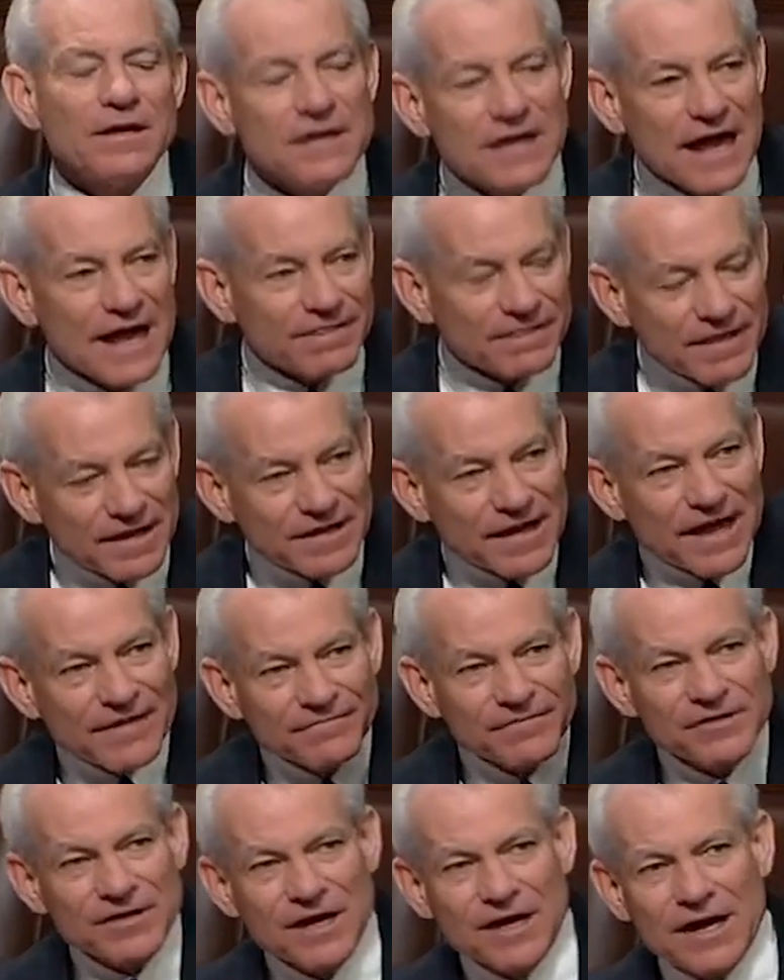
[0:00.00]
Yet the
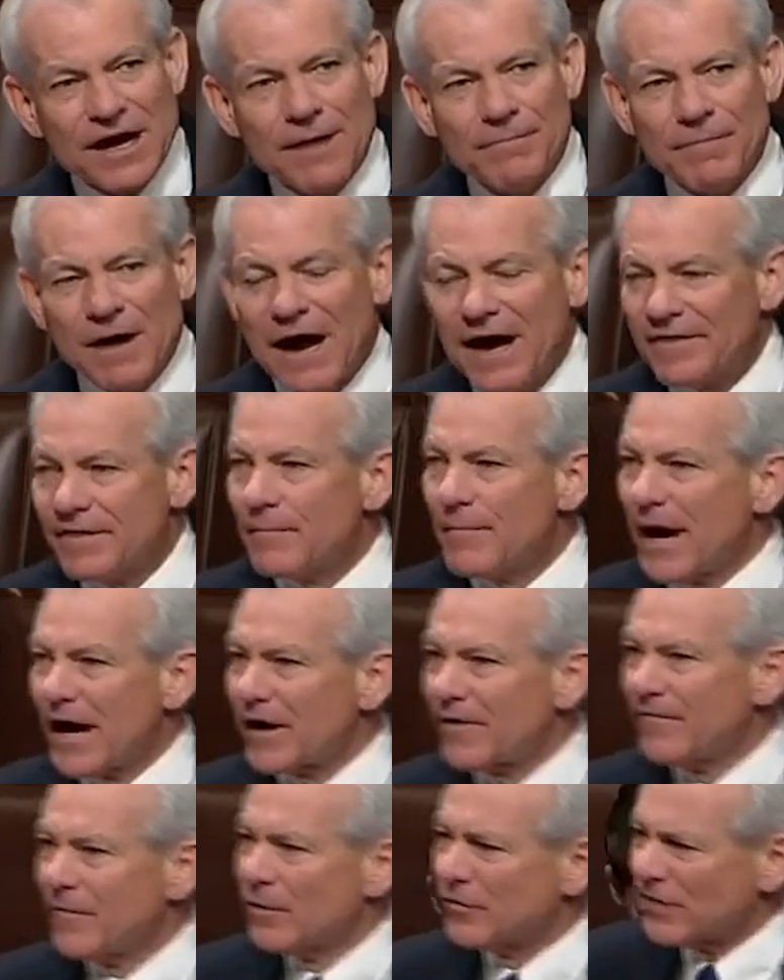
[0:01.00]
left's going to come behind the
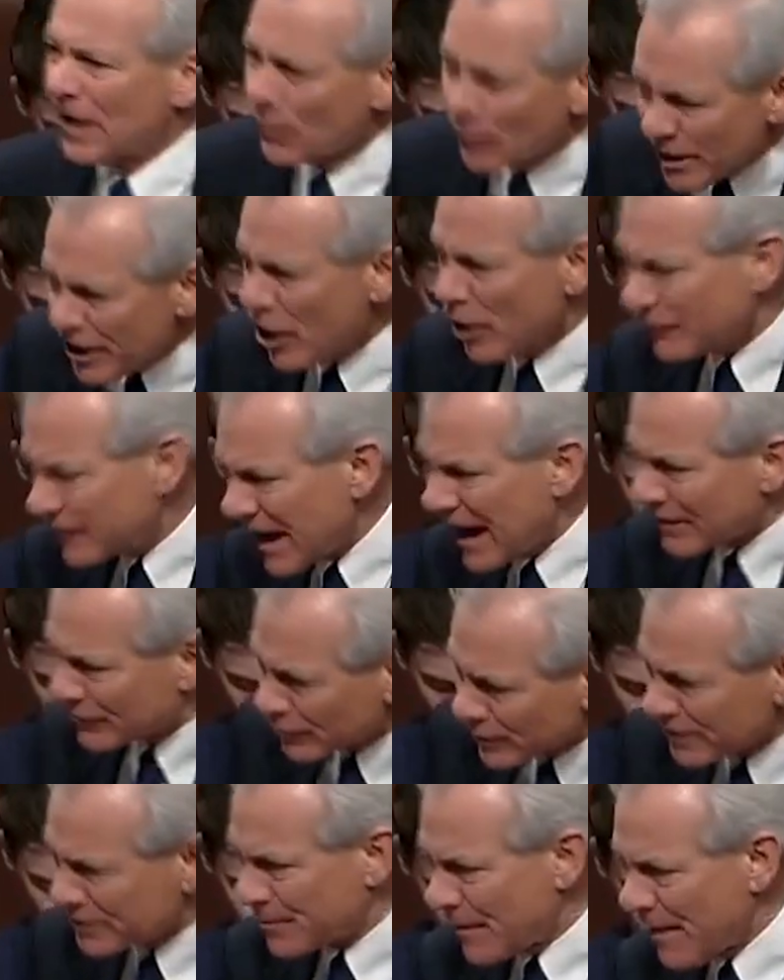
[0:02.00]
microphone and say, we don't tax
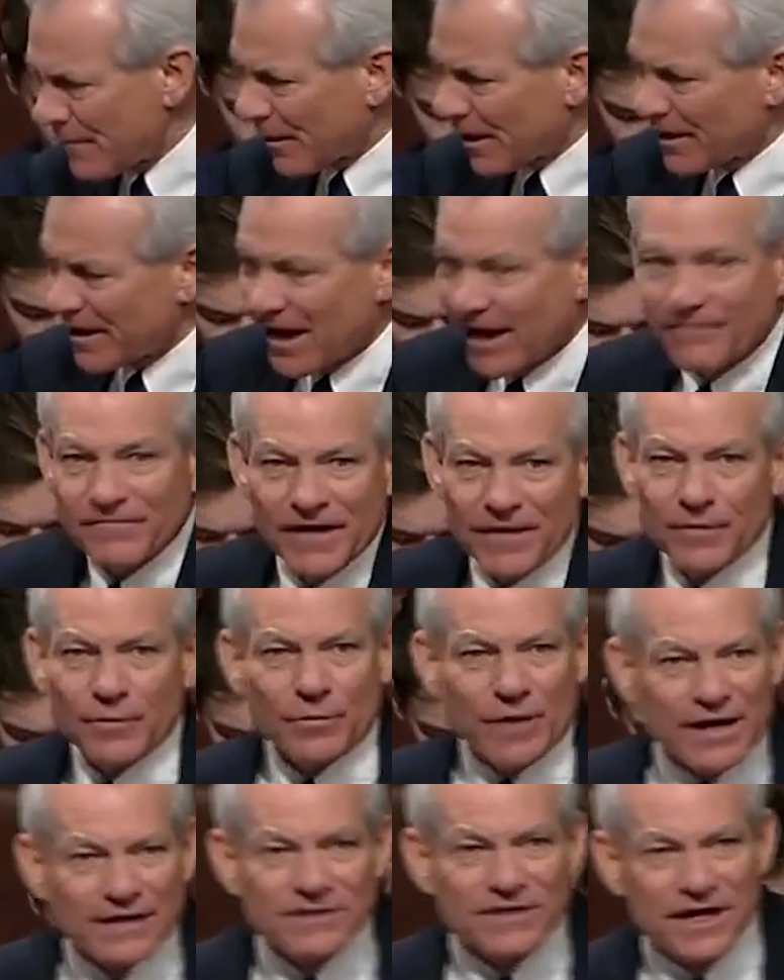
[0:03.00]
rich people enough. And the
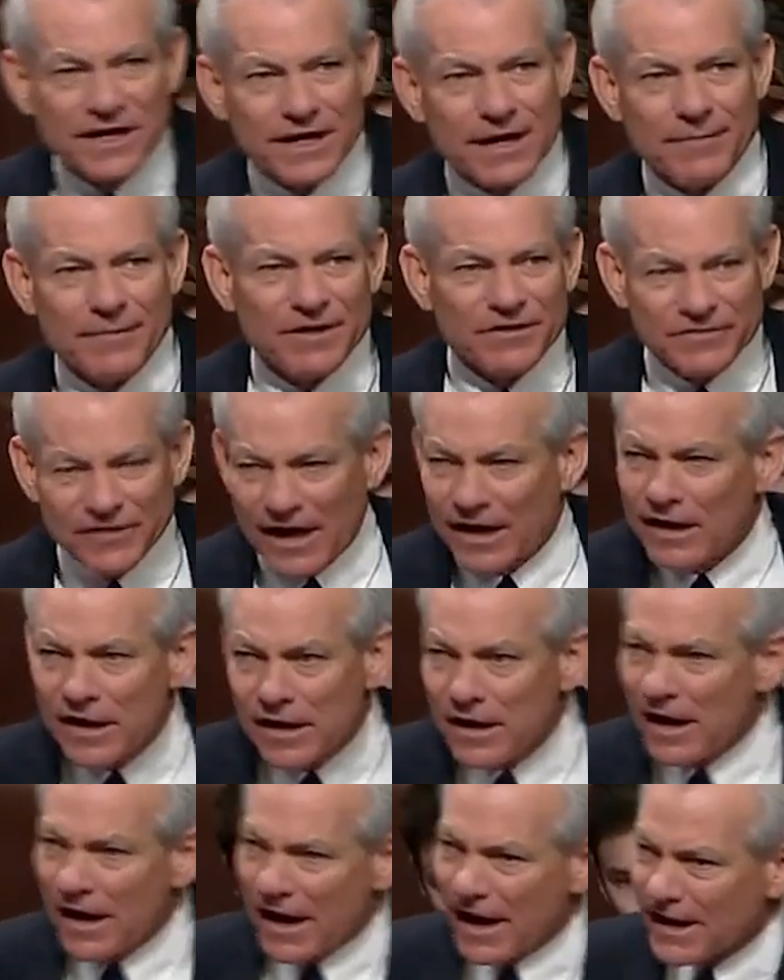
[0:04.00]
right's going to come in saying,
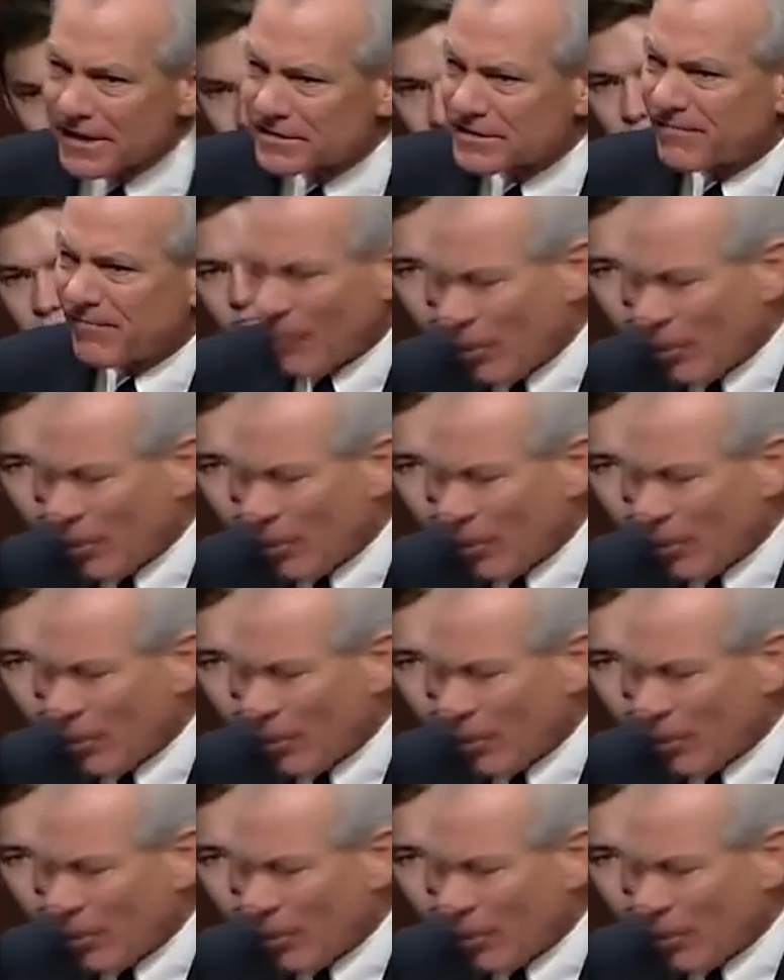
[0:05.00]
it's